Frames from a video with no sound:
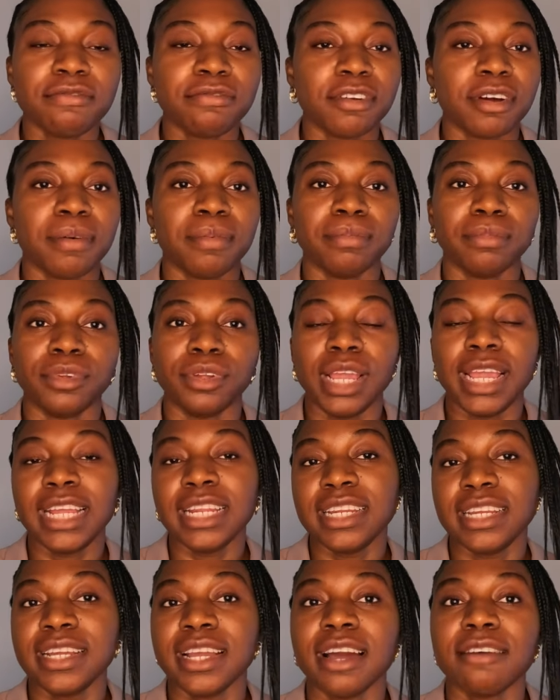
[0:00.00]
from
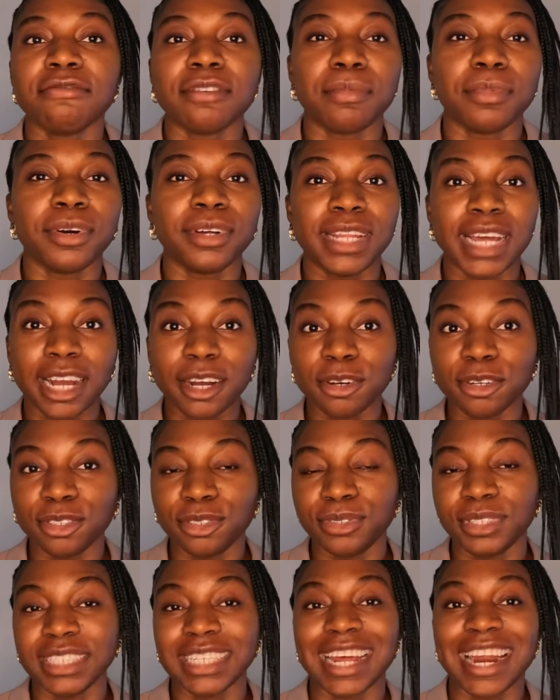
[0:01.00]
India, from other
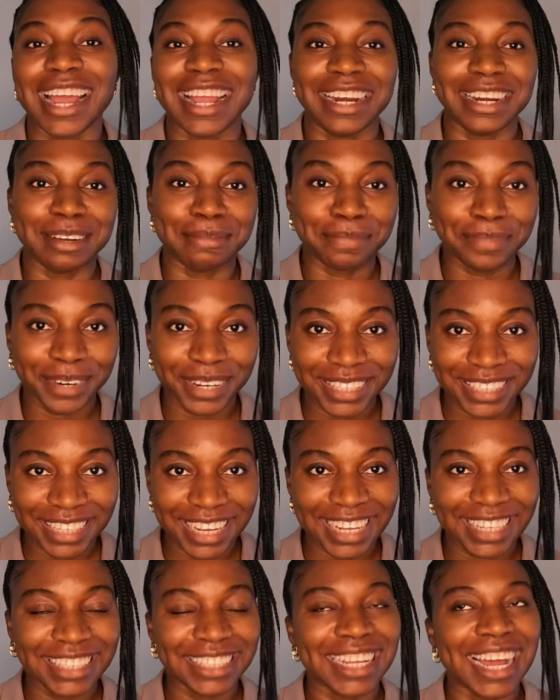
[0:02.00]
countries that are in the
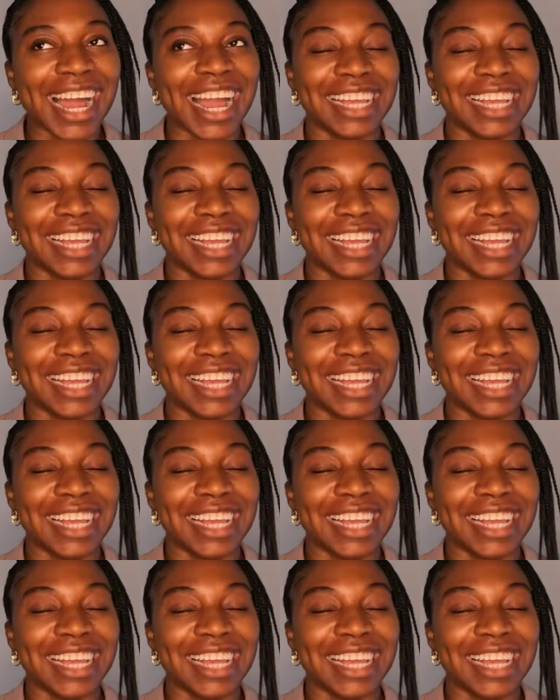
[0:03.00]
process,